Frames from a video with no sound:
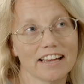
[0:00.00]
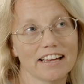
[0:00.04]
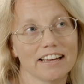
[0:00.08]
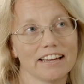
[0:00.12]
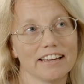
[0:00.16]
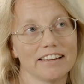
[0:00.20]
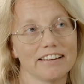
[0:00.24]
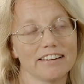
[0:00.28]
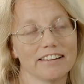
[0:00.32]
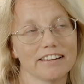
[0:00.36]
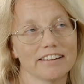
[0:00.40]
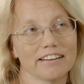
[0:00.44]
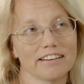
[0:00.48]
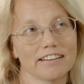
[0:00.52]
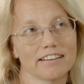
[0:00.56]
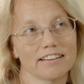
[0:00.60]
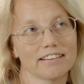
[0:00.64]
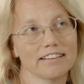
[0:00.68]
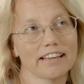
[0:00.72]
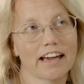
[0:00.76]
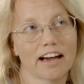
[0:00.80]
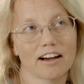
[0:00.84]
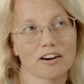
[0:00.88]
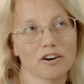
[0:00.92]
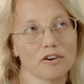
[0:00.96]
And, and uh,
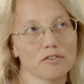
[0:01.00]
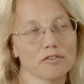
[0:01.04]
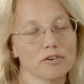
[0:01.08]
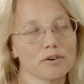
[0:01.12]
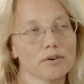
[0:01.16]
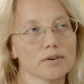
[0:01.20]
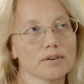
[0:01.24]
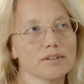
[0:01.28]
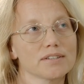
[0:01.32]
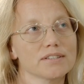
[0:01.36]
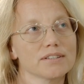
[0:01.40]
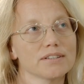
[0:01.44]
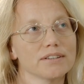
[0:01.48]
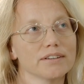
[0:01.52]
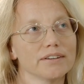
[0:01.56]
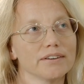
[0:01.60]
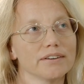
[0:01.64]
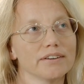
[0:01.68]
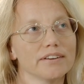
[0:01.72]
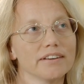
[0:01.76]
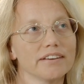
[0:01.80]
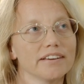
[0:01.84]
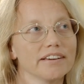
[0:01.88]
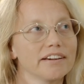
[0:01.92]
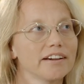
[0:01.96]
yeah, of course,
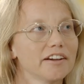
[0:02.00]
the